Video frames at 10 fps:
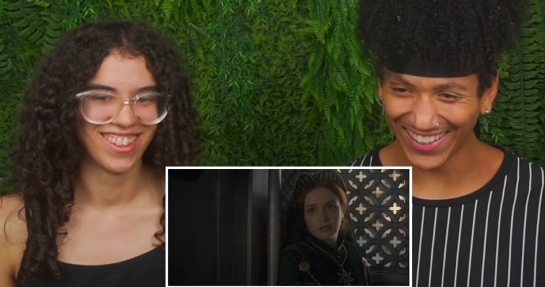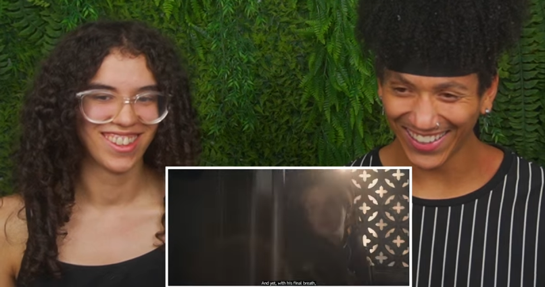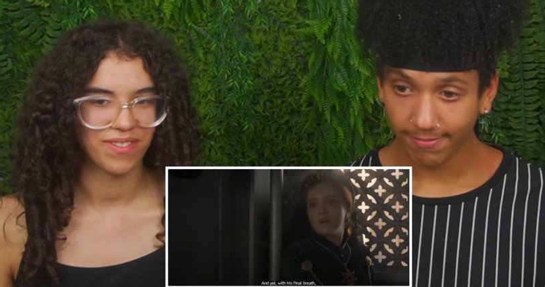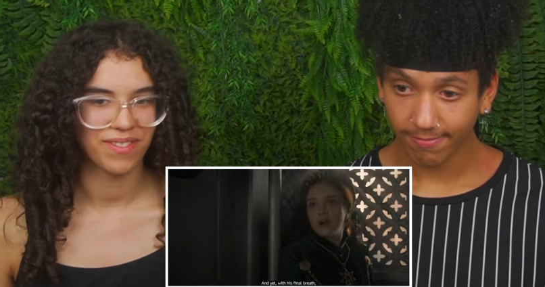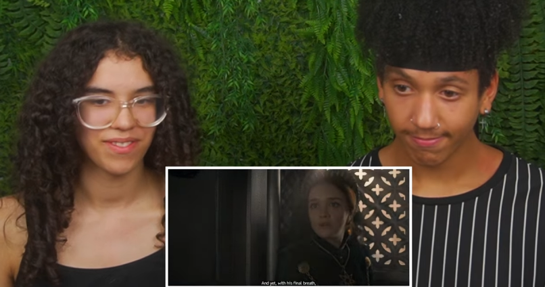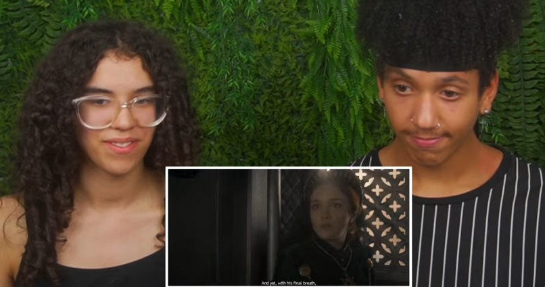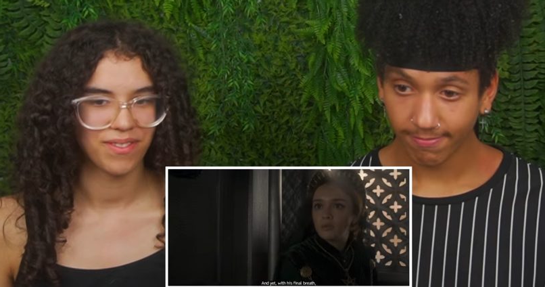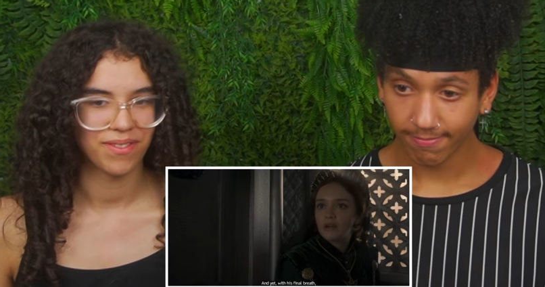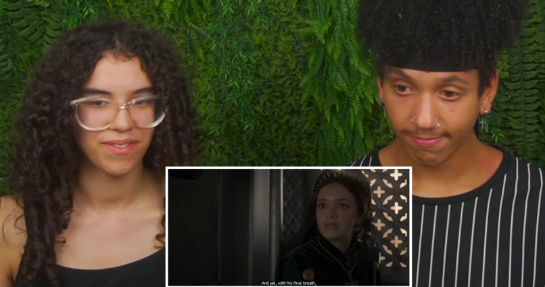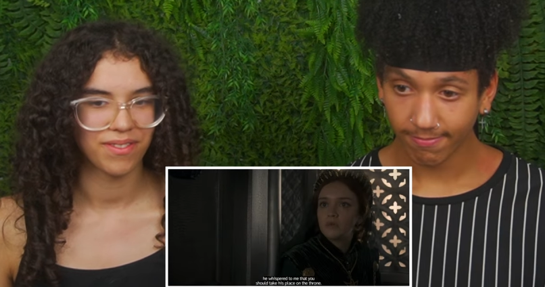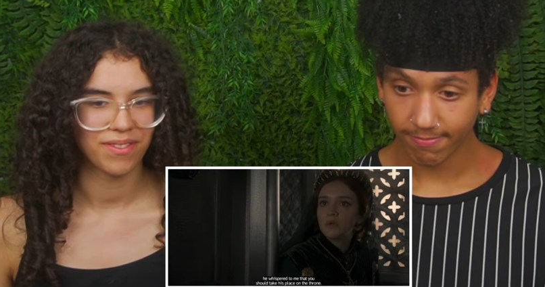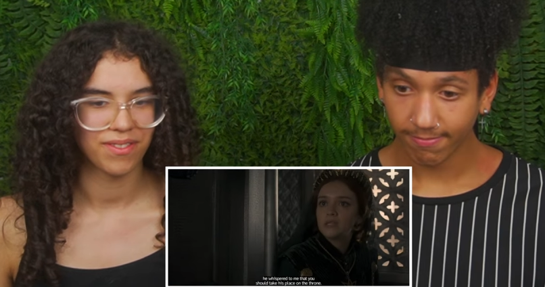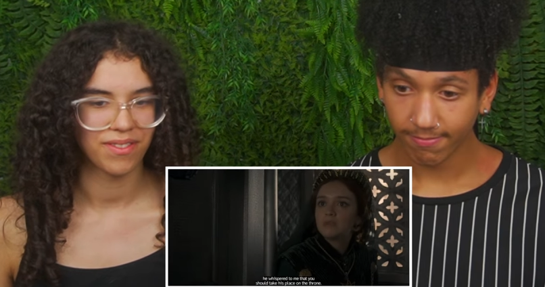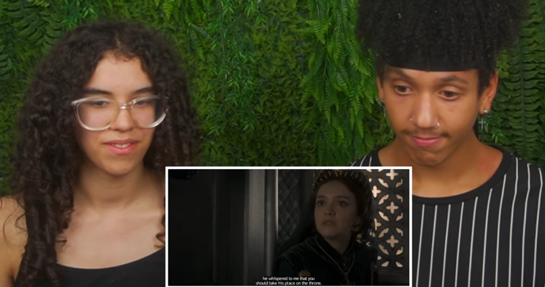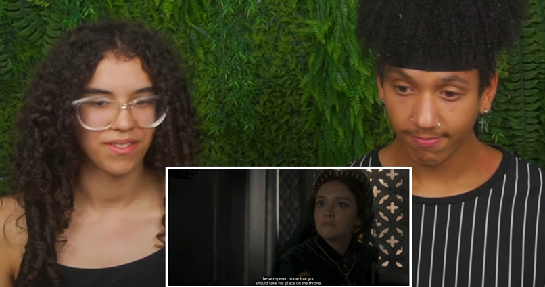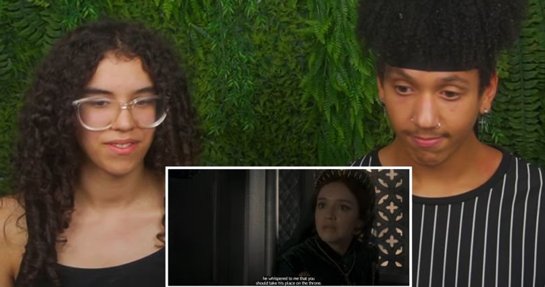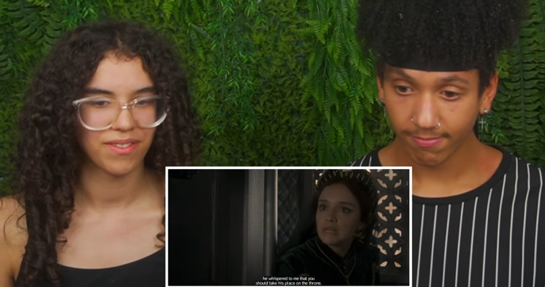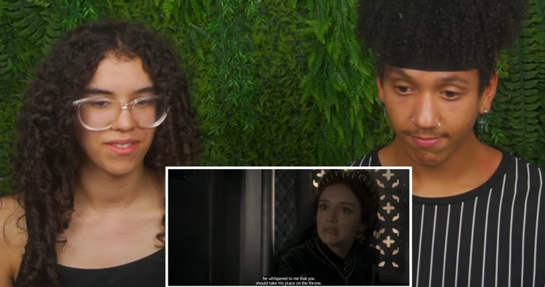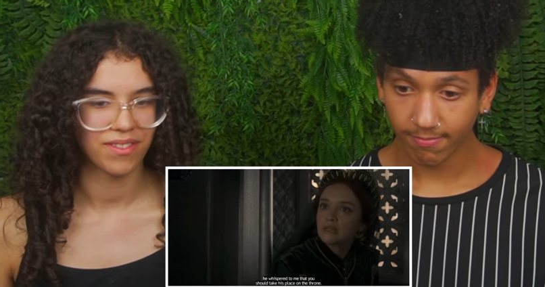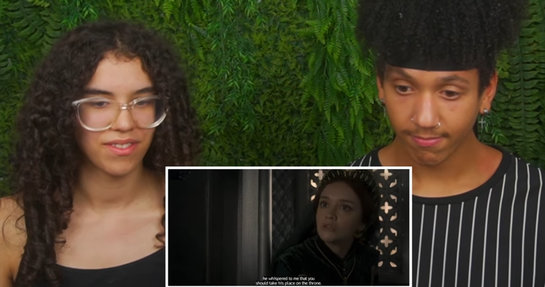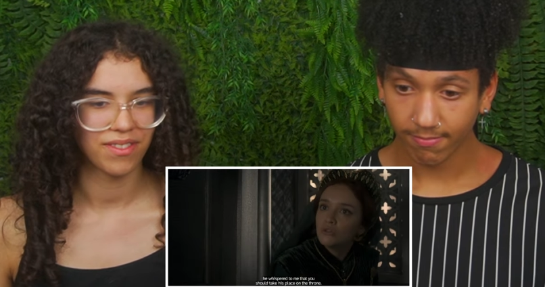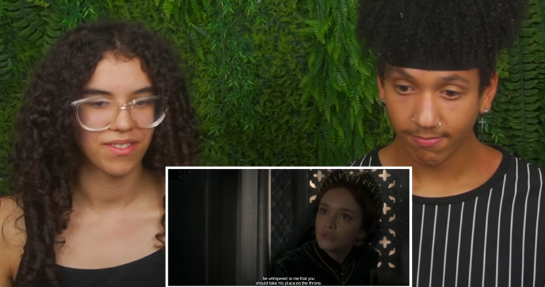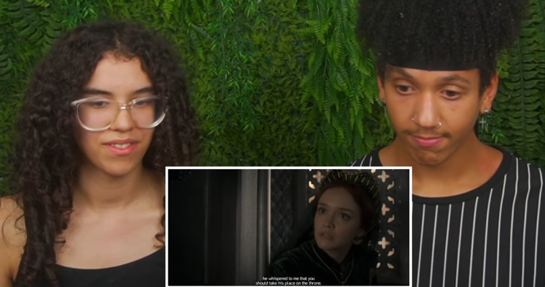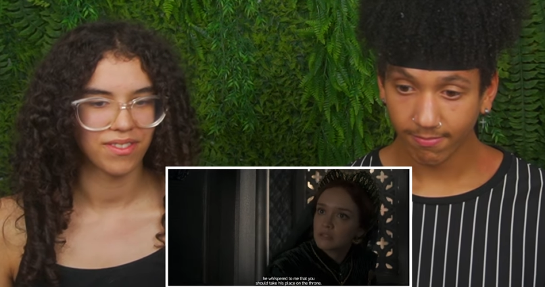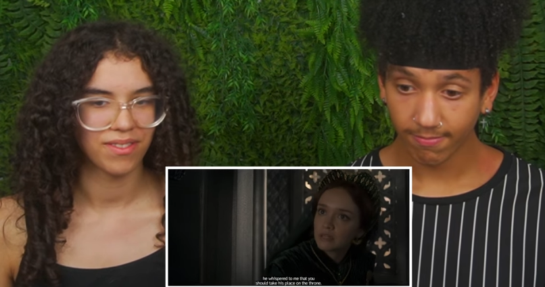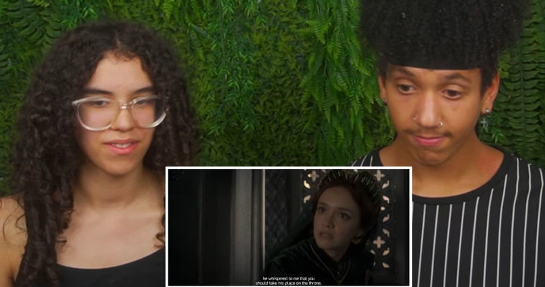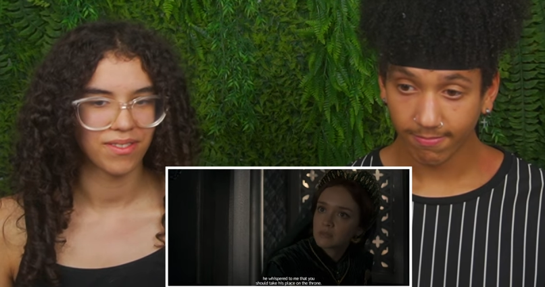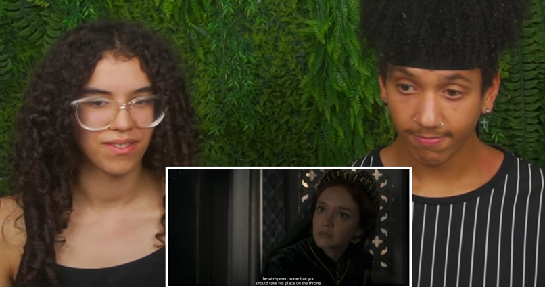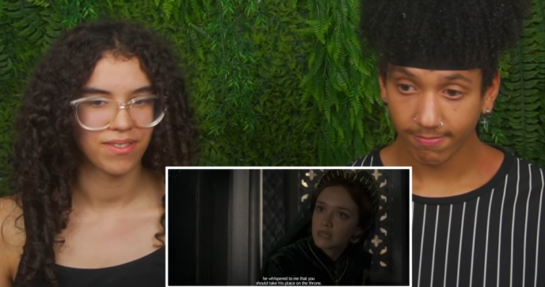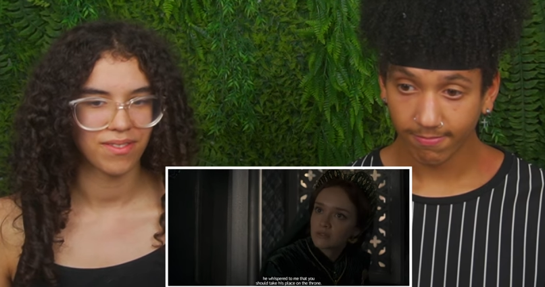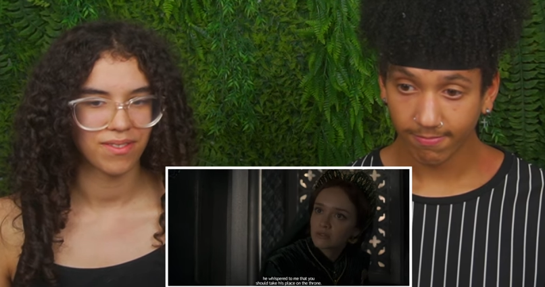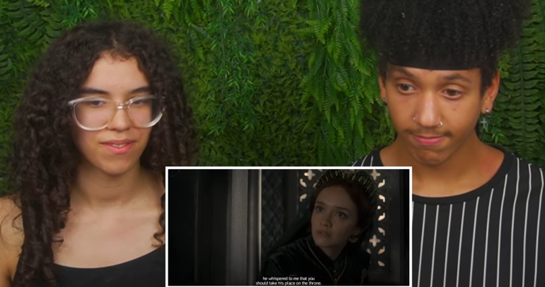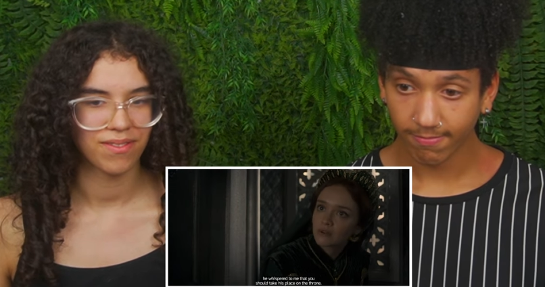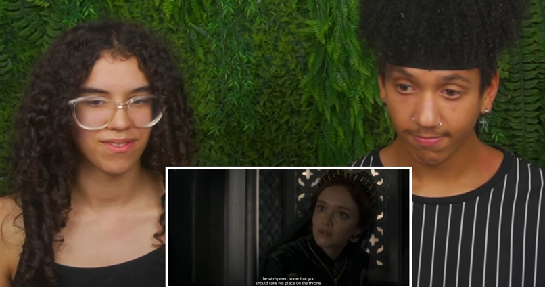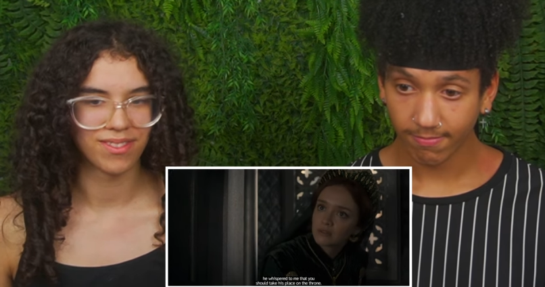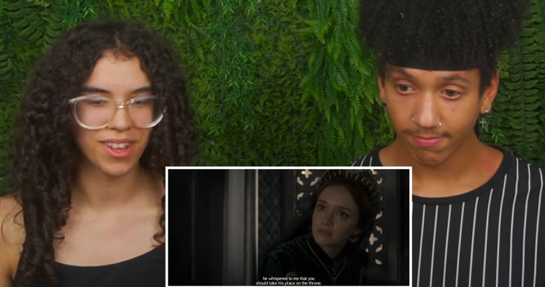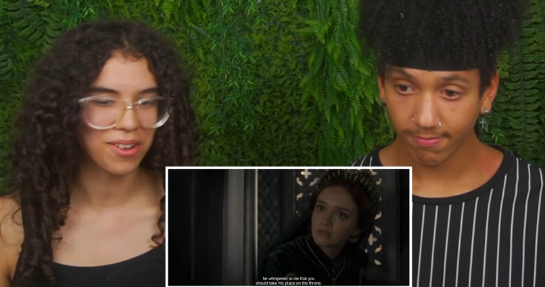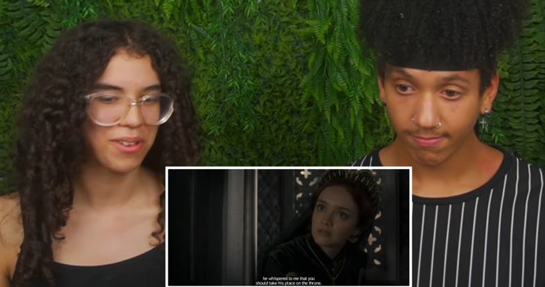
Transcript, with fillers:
Speaker 1: With his final breath, he whispered to me that you should take his place for the throne.